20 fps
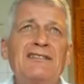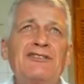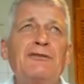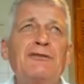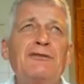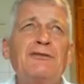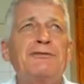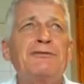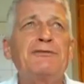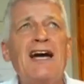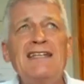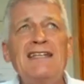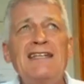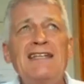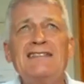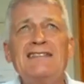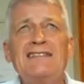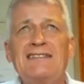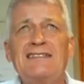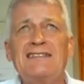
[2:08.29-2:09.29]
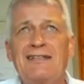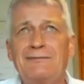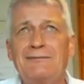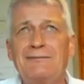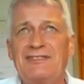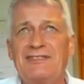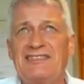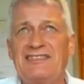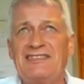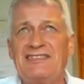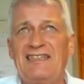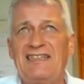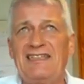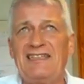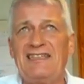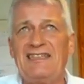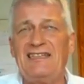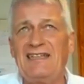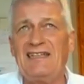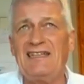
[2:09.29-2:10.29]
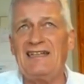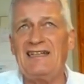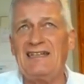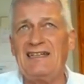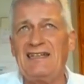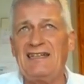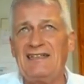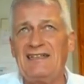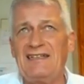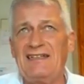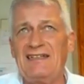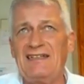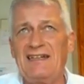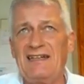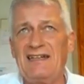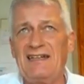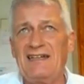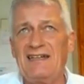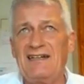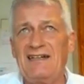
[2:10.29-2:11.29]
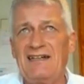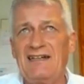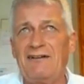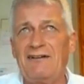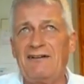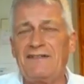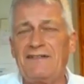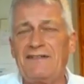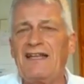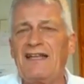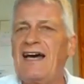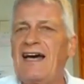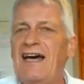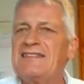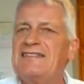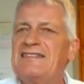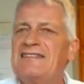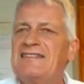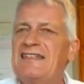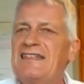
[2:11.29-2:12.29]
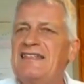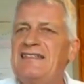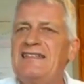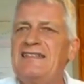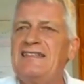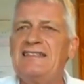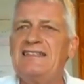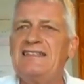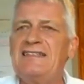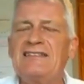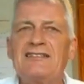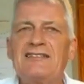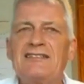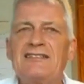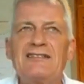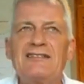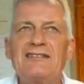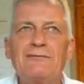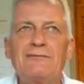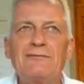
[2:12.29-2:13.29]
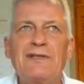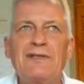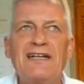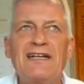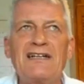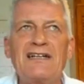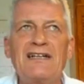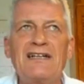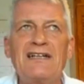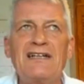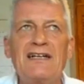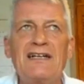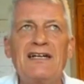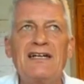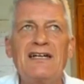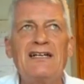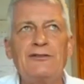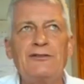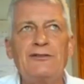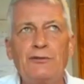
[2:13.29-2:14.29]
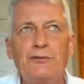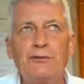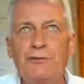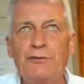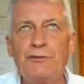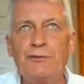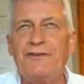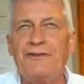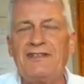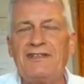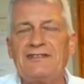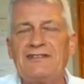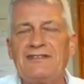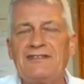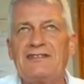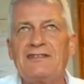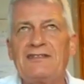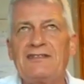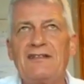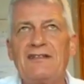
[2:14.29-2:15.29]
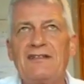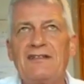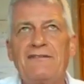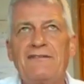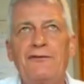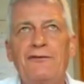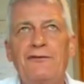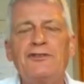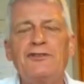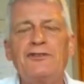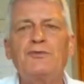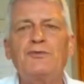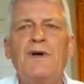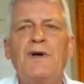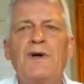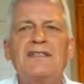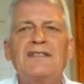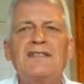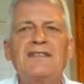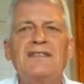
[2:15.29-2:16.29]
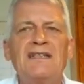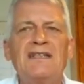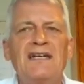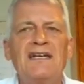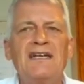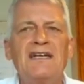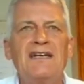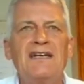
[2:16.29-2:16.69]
surprises, I would say, over the last 10 years were two things. The first one,